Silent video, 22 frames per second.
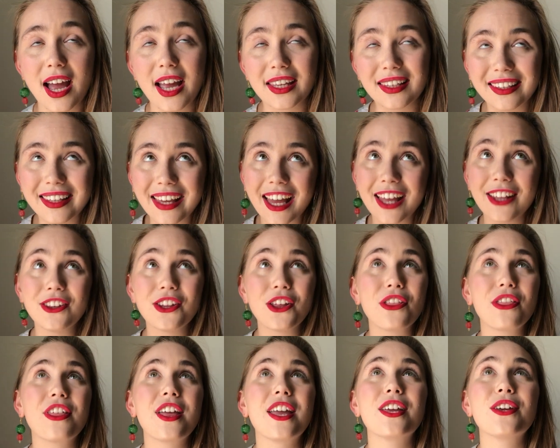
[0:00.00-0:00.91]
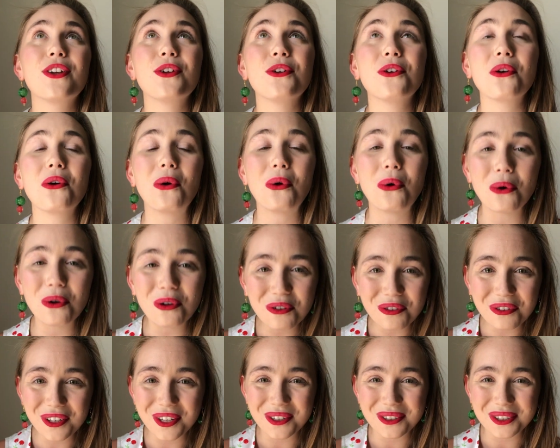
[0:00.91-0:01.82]
Again, thank you all
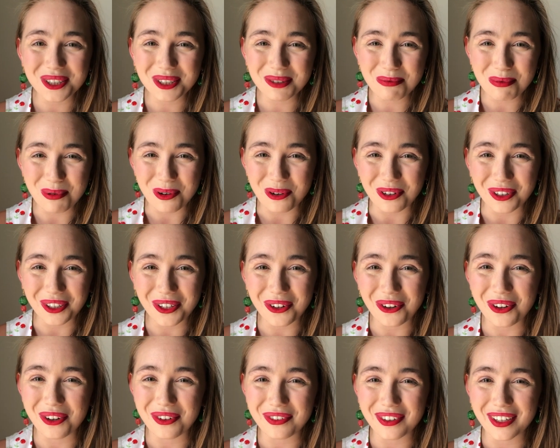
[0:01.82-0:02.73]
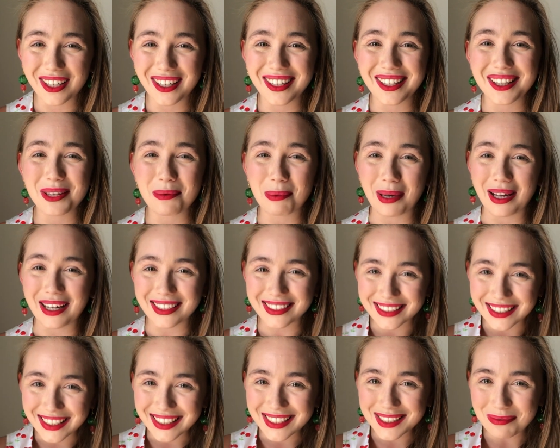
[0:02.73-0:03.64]
for your support over the
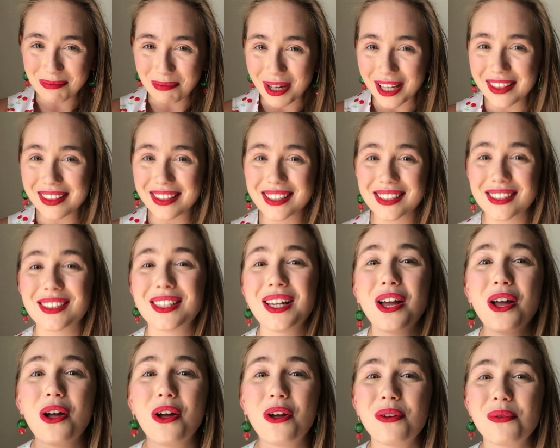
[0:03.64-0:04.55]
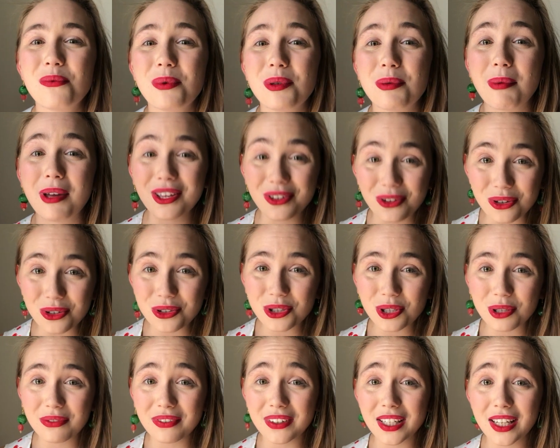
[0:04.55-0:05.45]
past 6 months with my
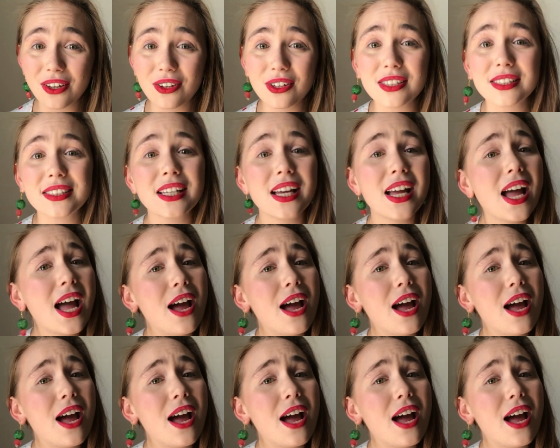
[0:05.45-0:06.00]
YouTube videos,